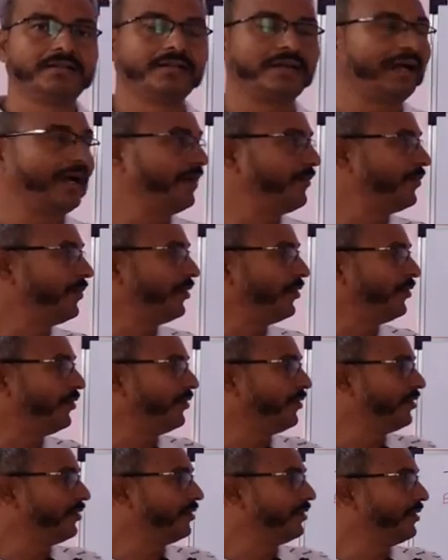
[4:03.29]
Above
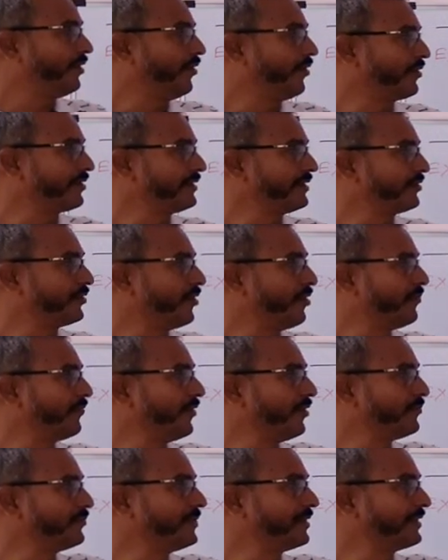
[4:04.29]
or the top
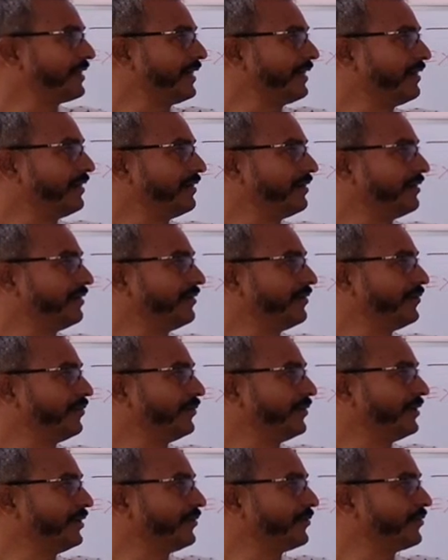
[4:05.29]
of the kite,
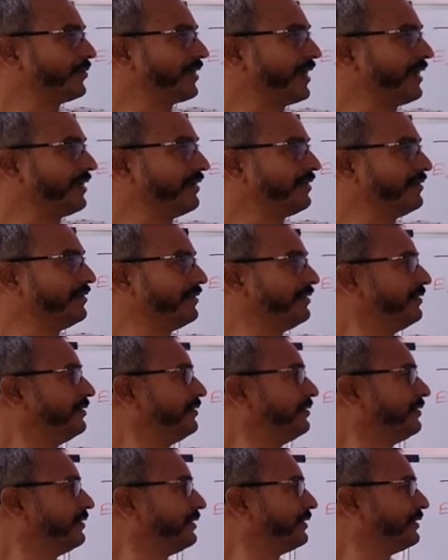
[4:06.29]
we have to write
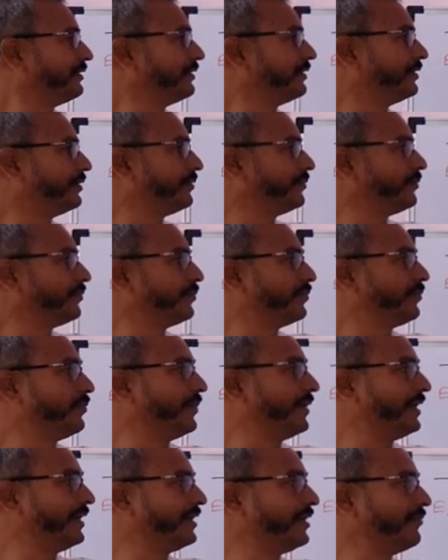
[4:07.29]
the
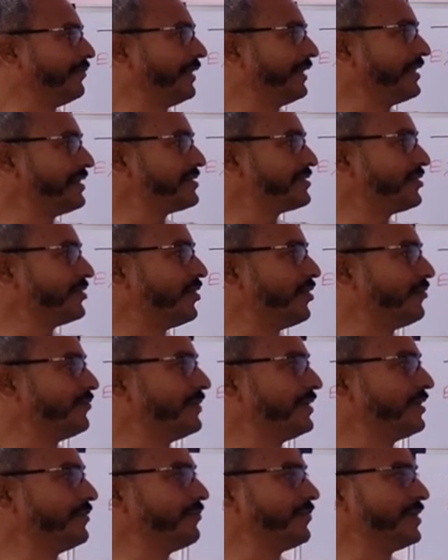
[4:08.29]
multiplication of
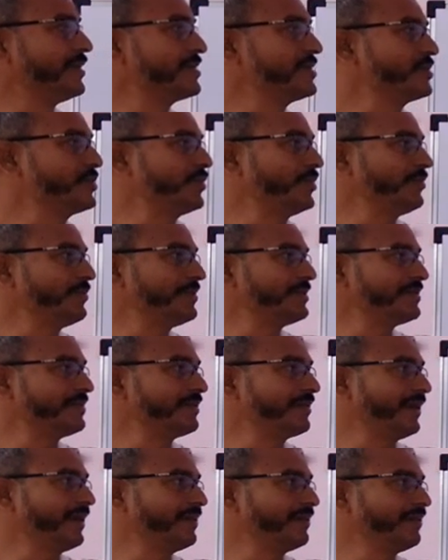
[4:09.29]
the first coefficient
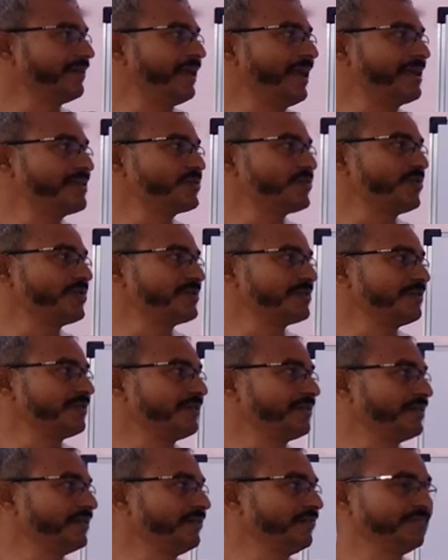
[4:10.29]
and the last
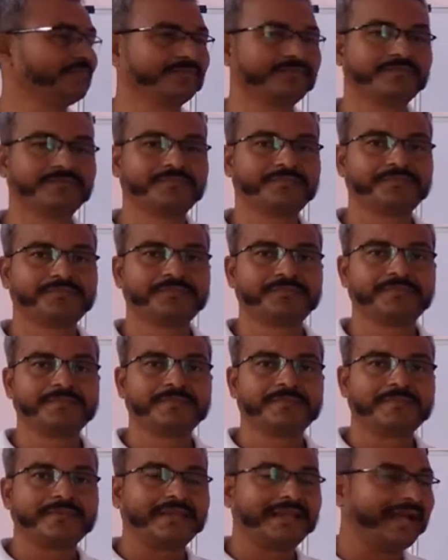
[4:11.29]
constant term,
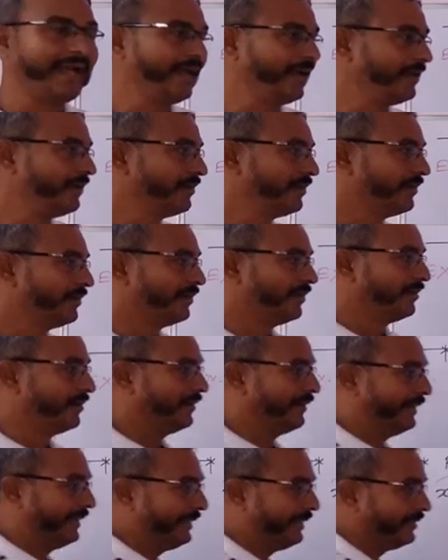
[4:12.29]
and
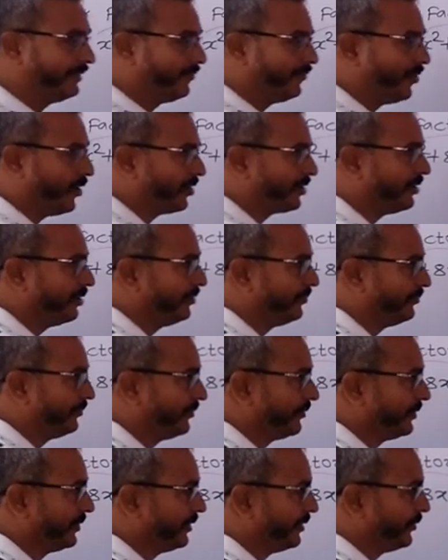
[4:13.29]
in the
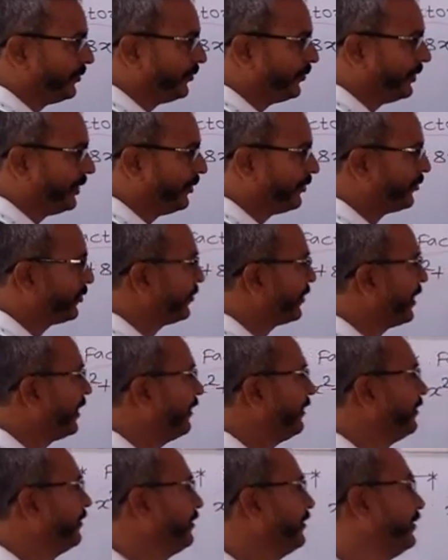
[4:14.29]
bottom we have to
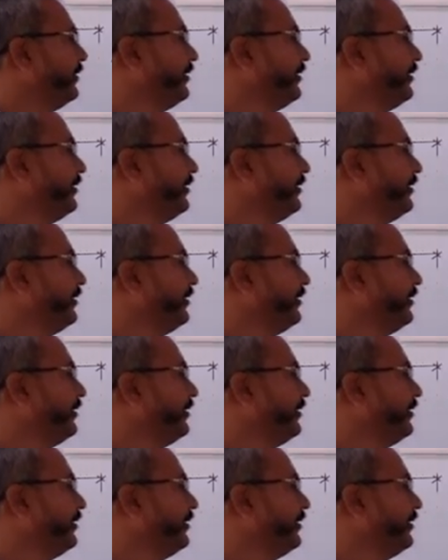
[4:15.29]
write